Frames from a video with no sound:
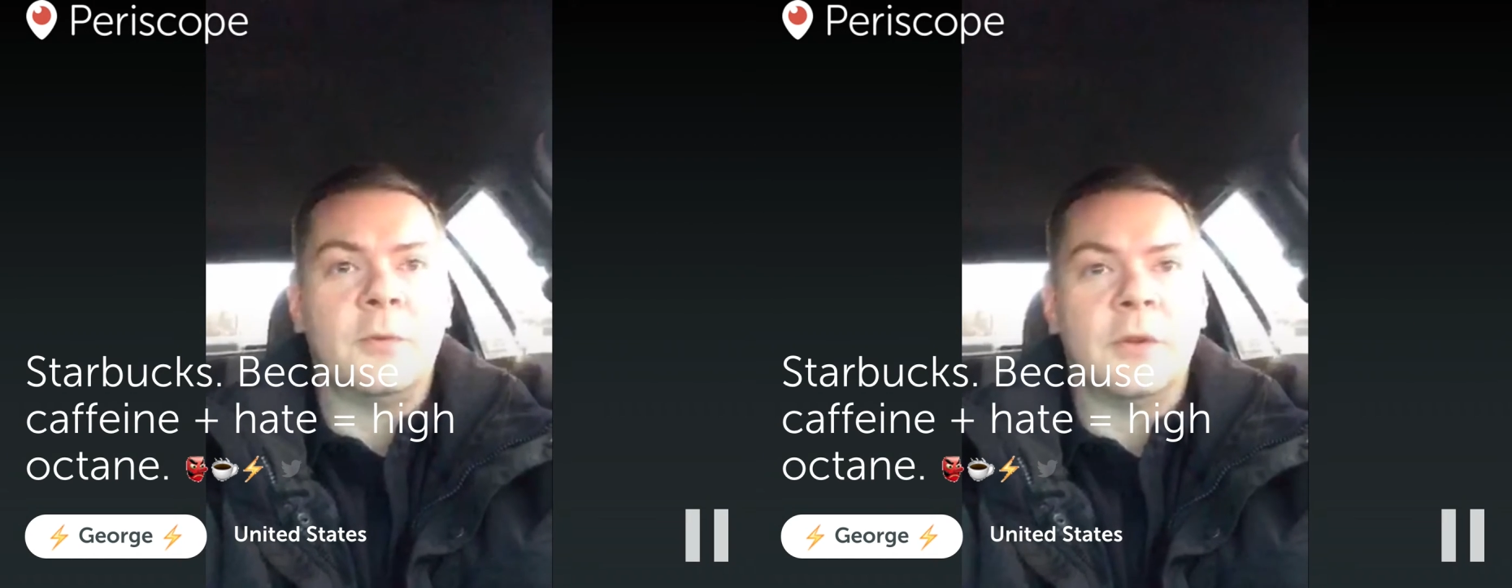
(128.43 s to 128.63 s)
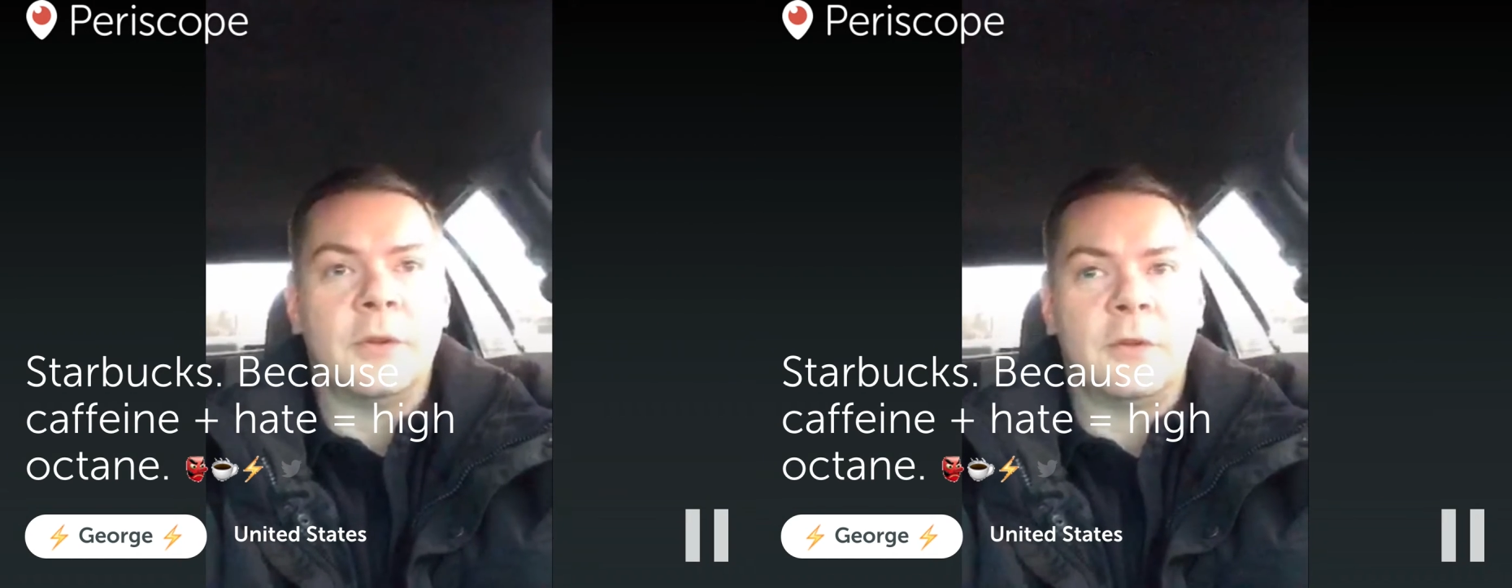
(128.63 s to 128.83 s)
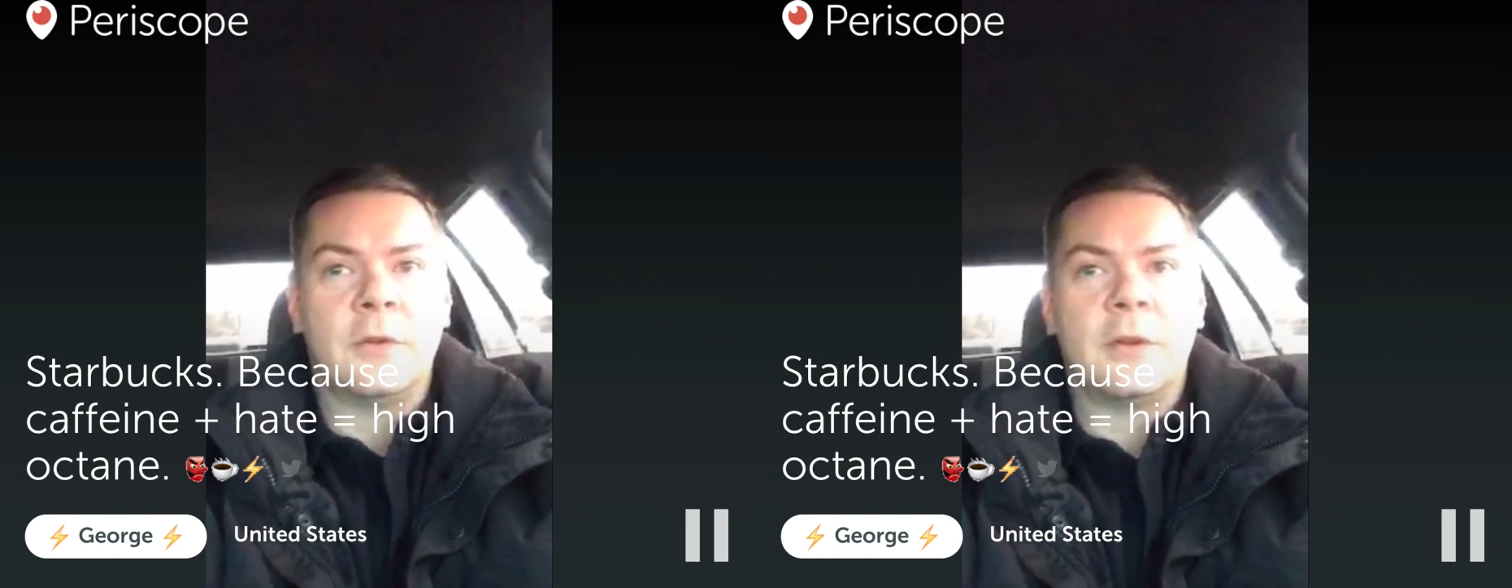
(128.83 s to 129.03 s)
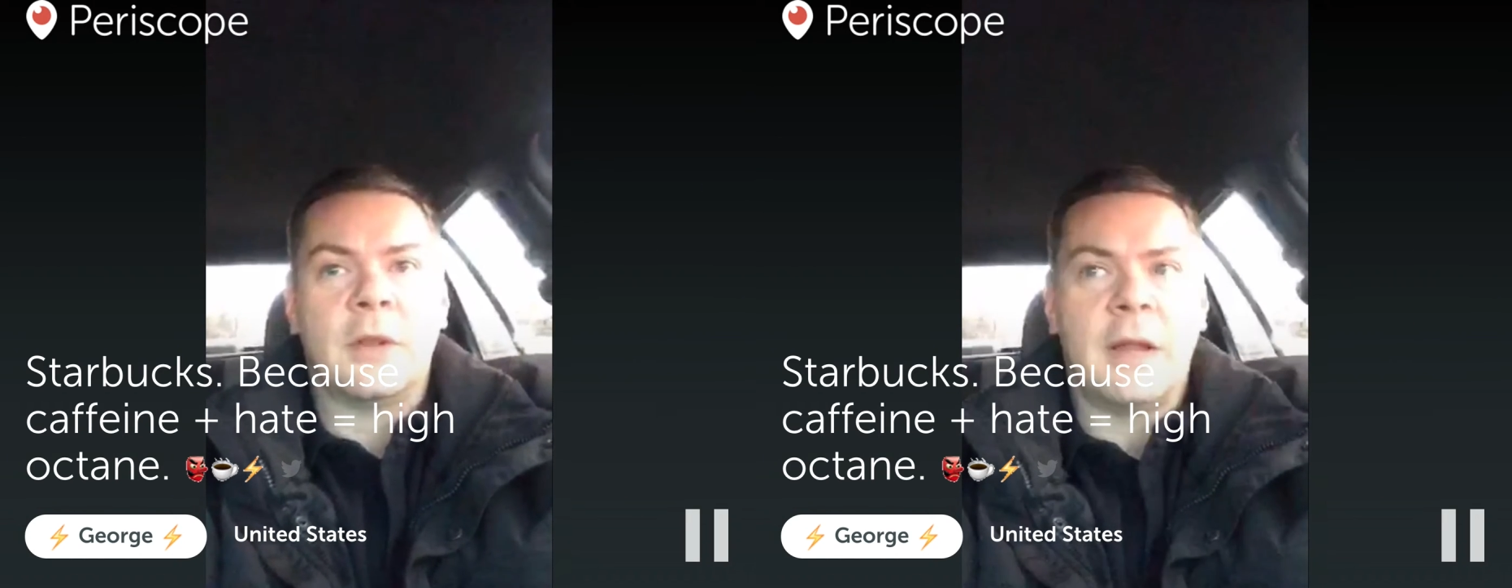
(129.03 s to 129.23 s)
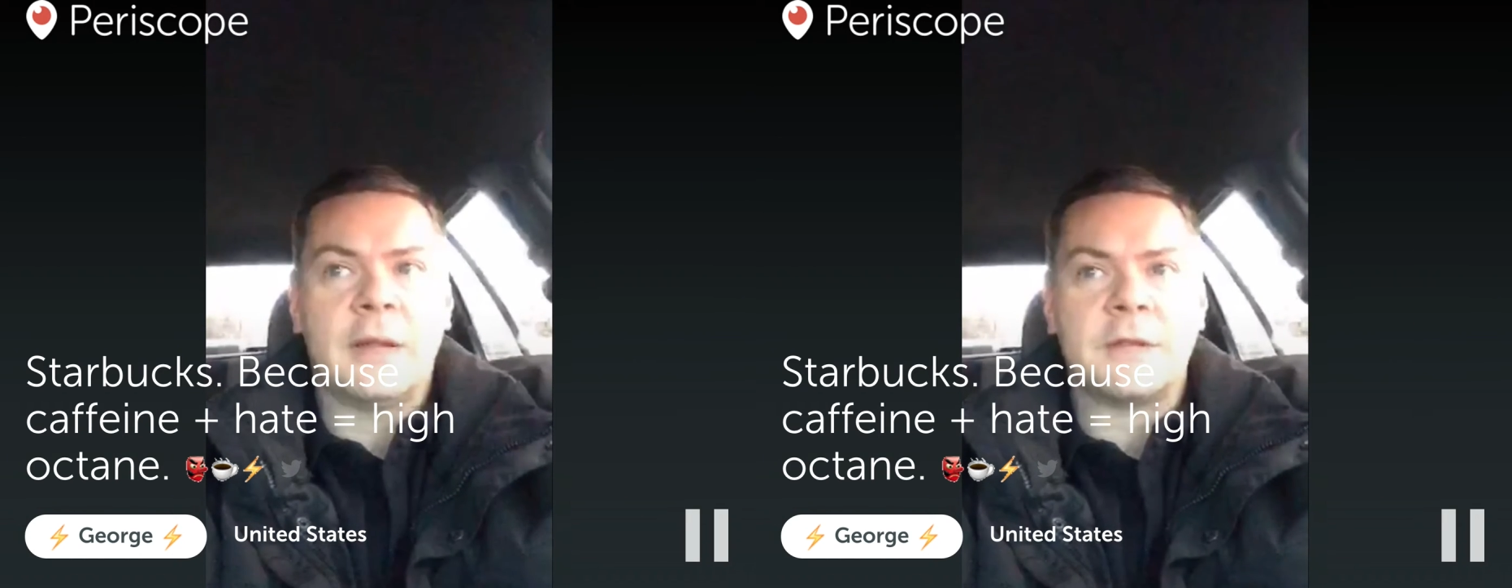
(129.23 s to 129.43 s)
really good
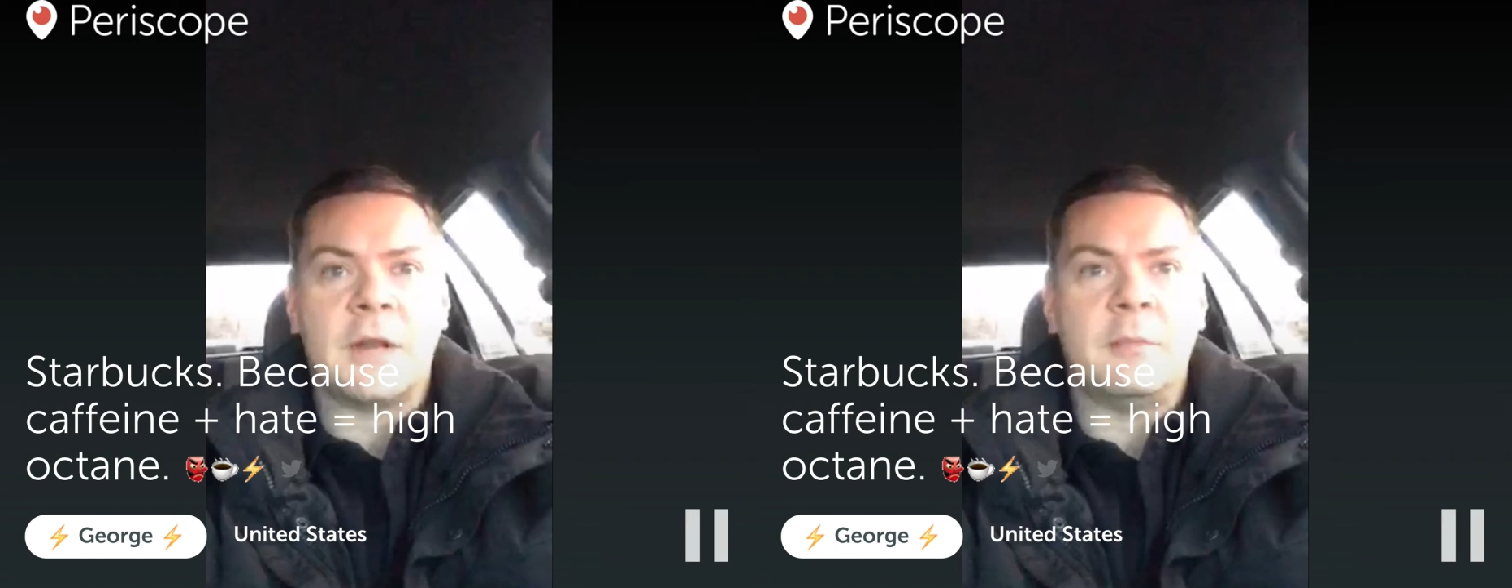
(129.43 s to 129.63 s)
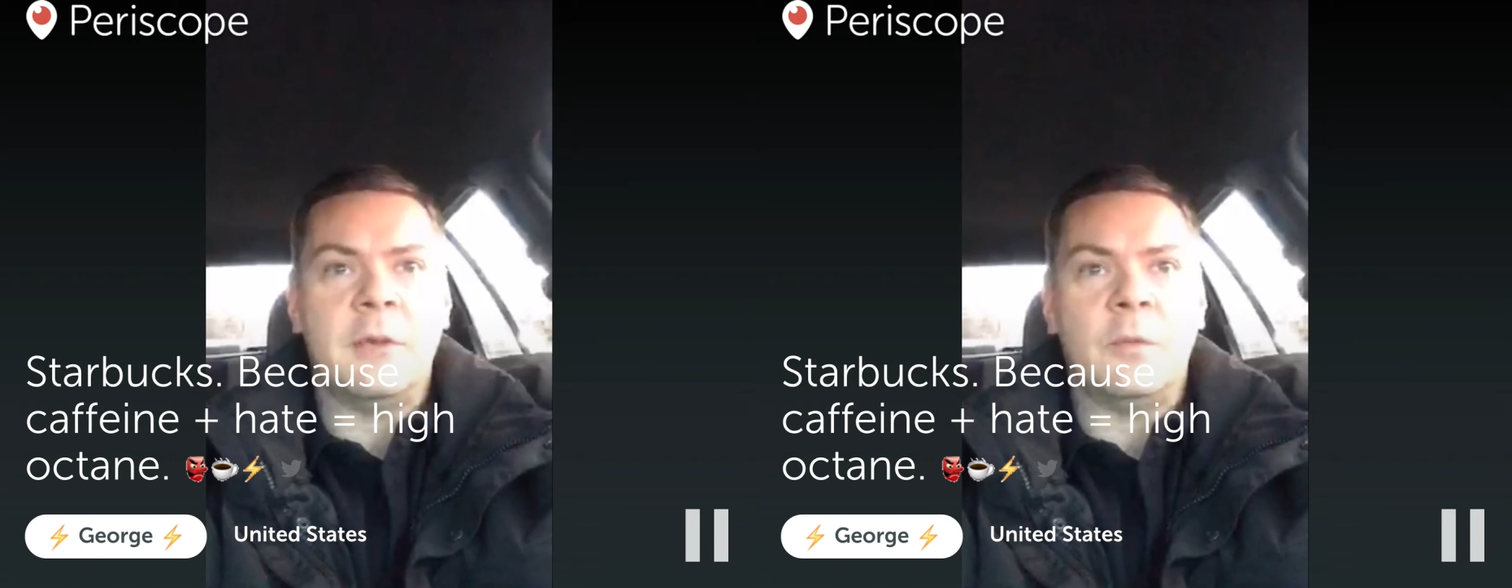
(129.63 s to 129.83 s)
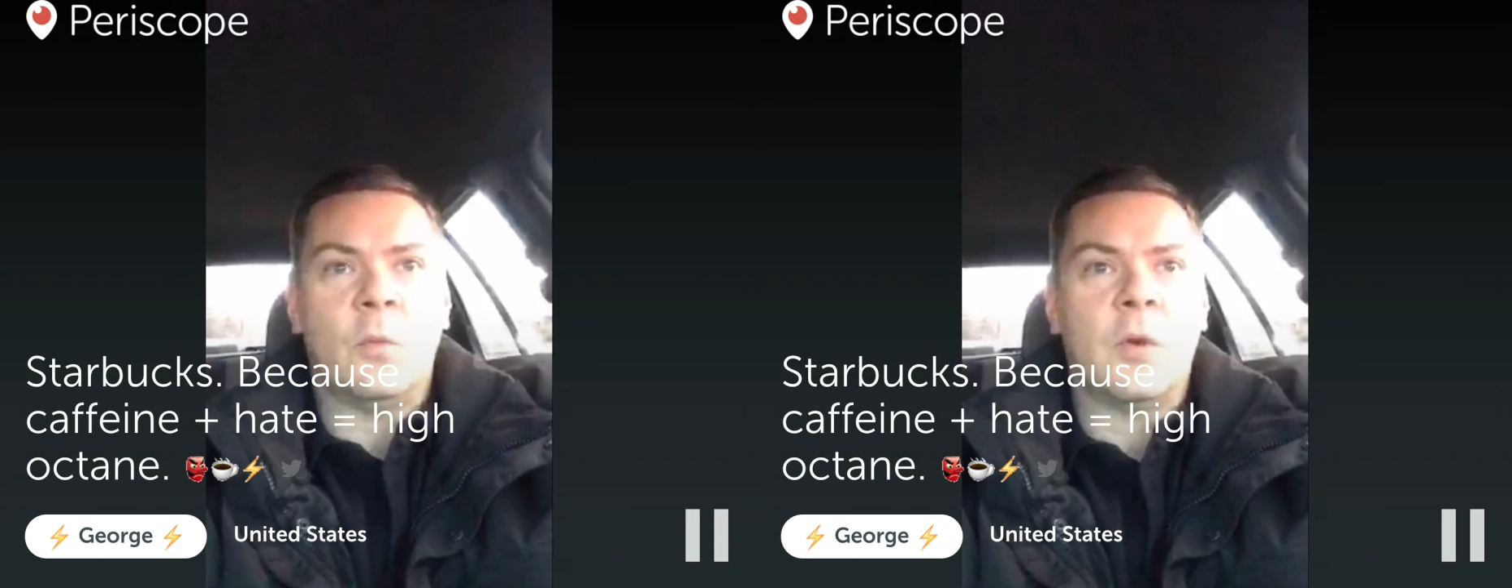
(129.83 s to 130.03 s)
class that I've been